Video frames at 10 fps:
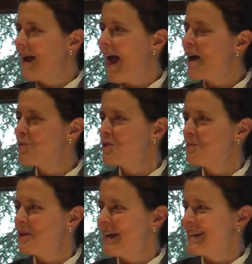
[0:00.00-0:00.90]

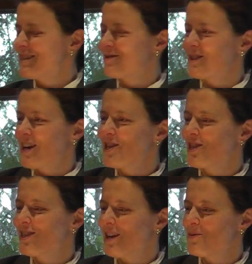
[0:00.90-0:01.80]
equitable, I guess,
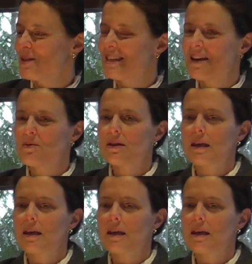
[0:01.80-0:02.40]
relations, I would say, with